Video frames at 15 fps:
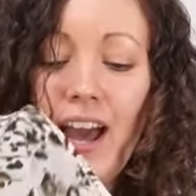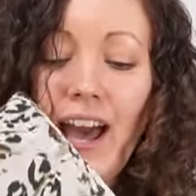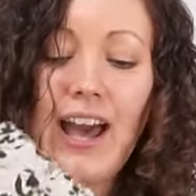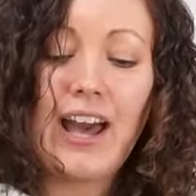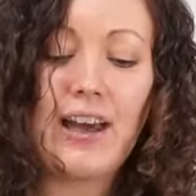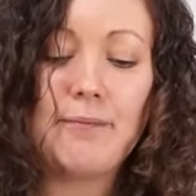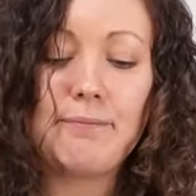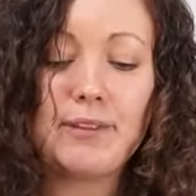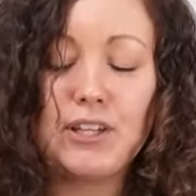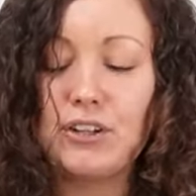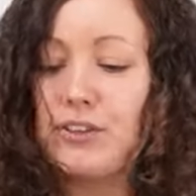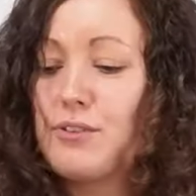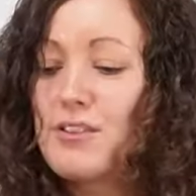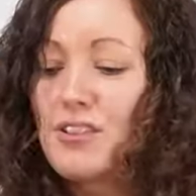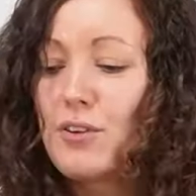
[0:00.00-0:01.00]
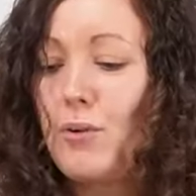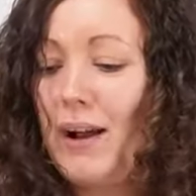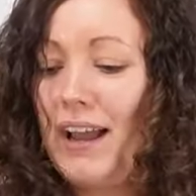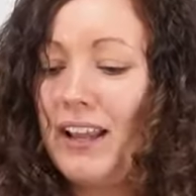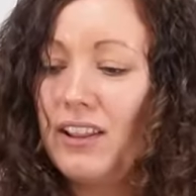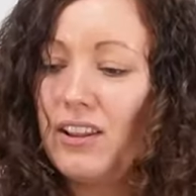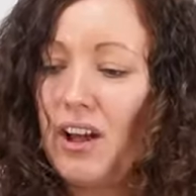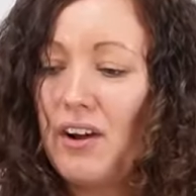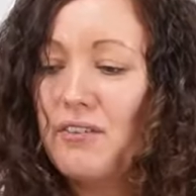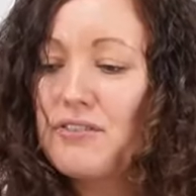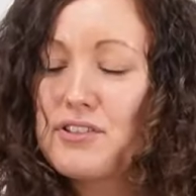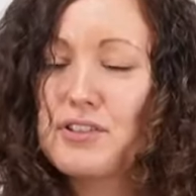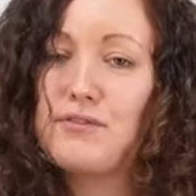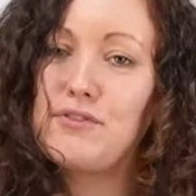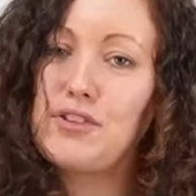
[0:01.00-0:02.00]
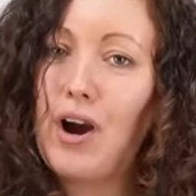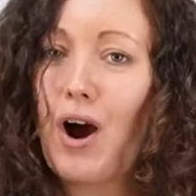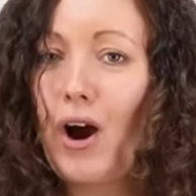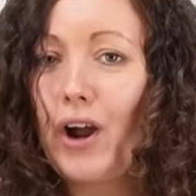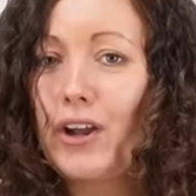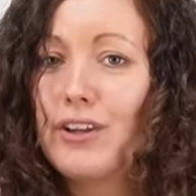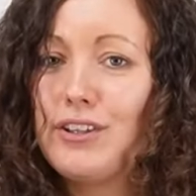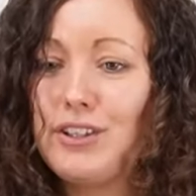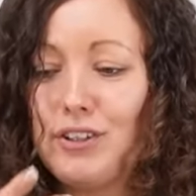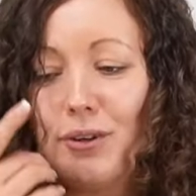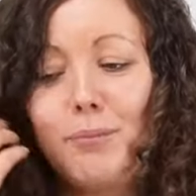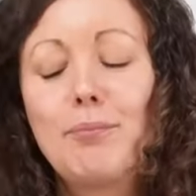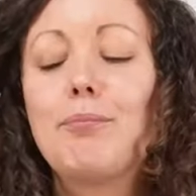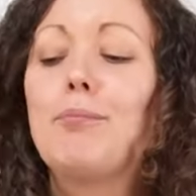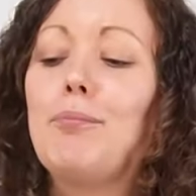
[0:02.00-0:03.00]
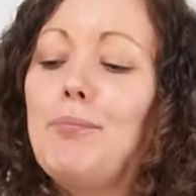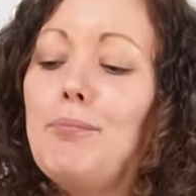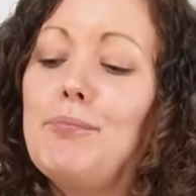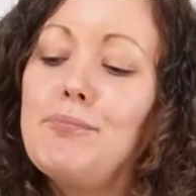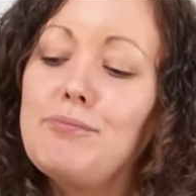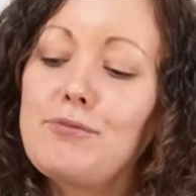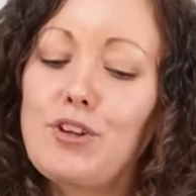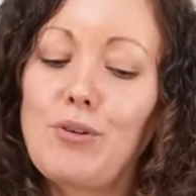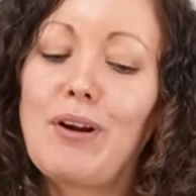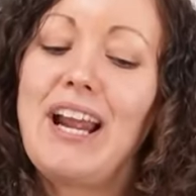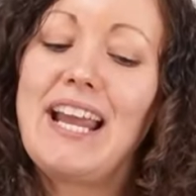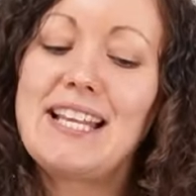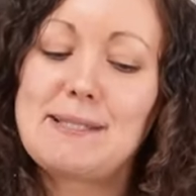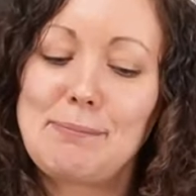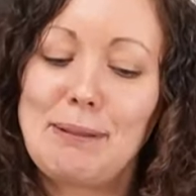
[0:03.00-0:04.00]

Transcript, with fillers: Um, you know, there's quite a lot of sort of dark, you know, greys,